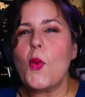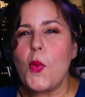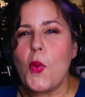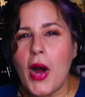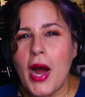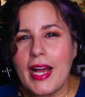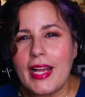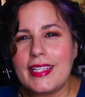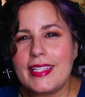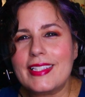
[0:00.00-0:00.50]

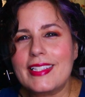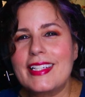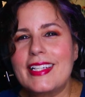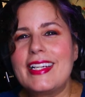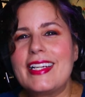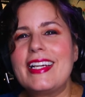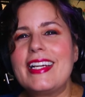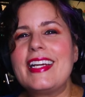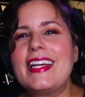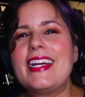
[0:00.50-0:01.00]
What
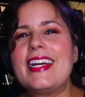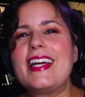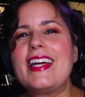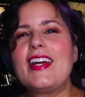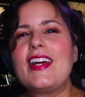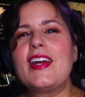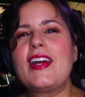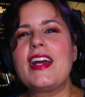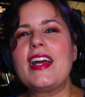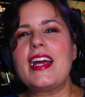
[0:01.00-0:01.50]

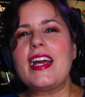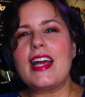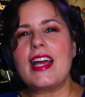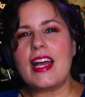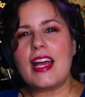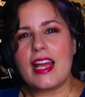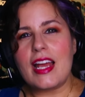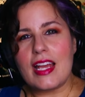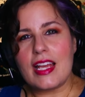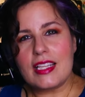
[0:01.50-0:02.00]

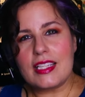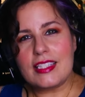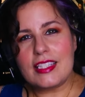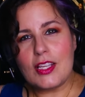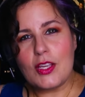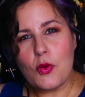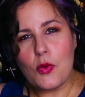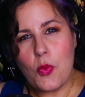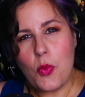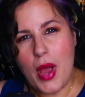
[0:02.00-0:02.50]
is
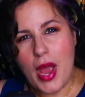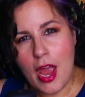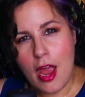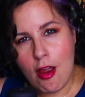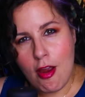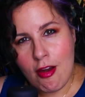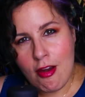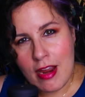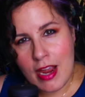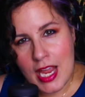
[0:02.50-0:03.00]
he
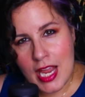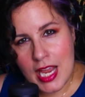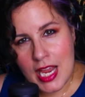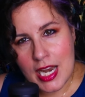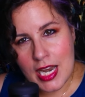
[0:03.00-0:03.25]
wearing?